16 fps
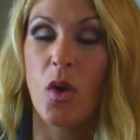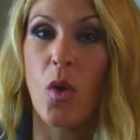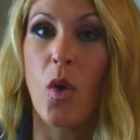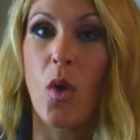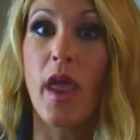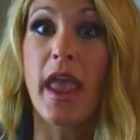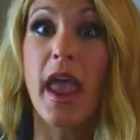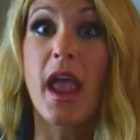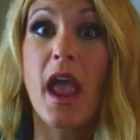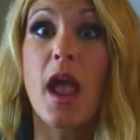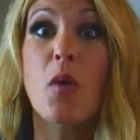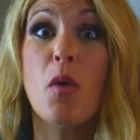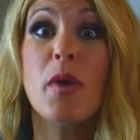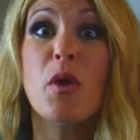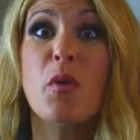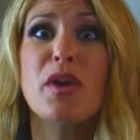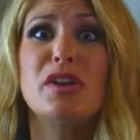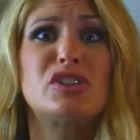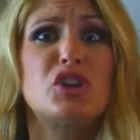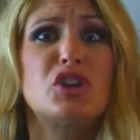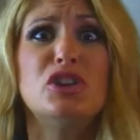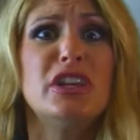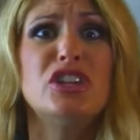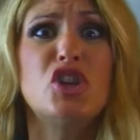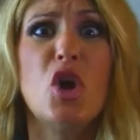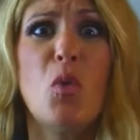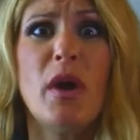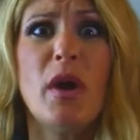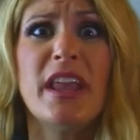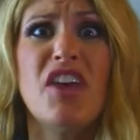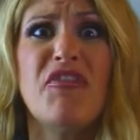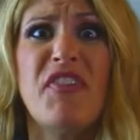and we certainly don't
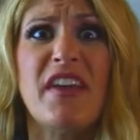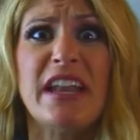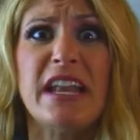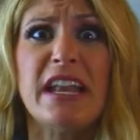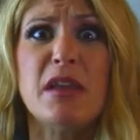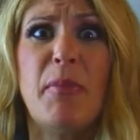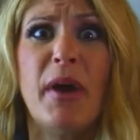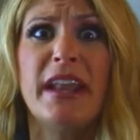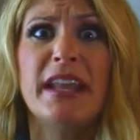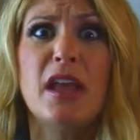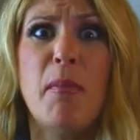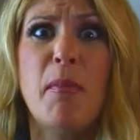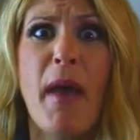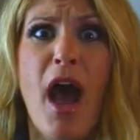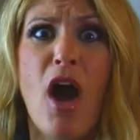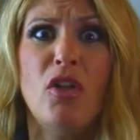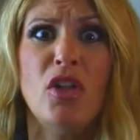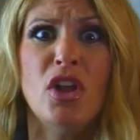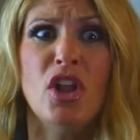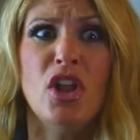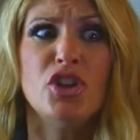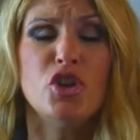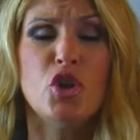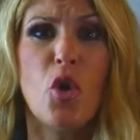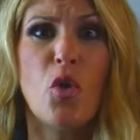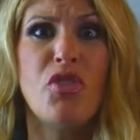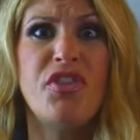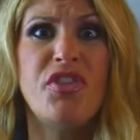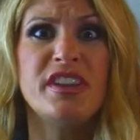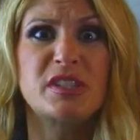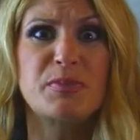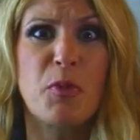want to offend anybody about
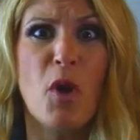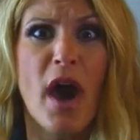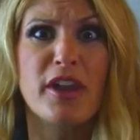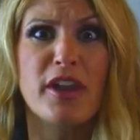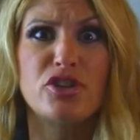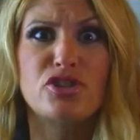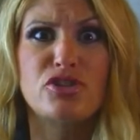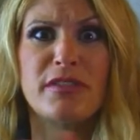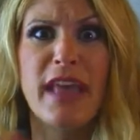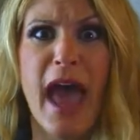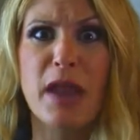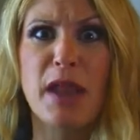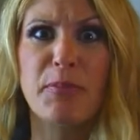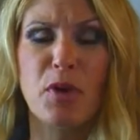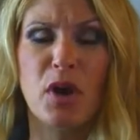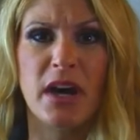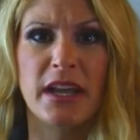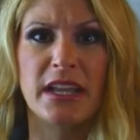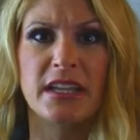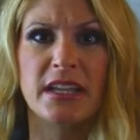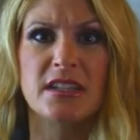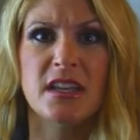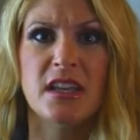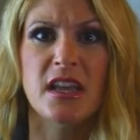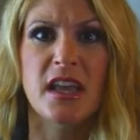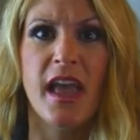this product or that product,